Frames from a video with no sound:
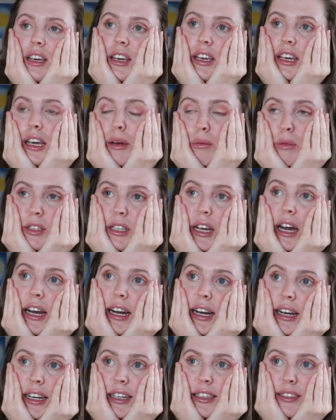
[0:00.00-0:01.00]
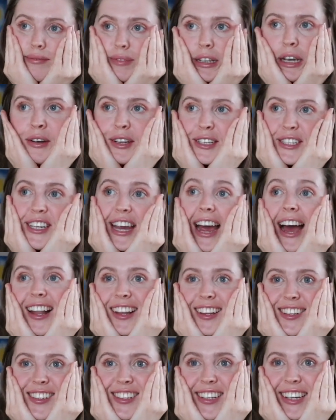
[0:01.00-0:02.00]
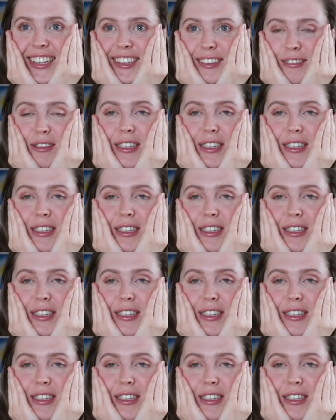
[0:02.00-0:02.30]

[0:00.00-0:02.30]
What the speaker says: it was hard, it was challenging,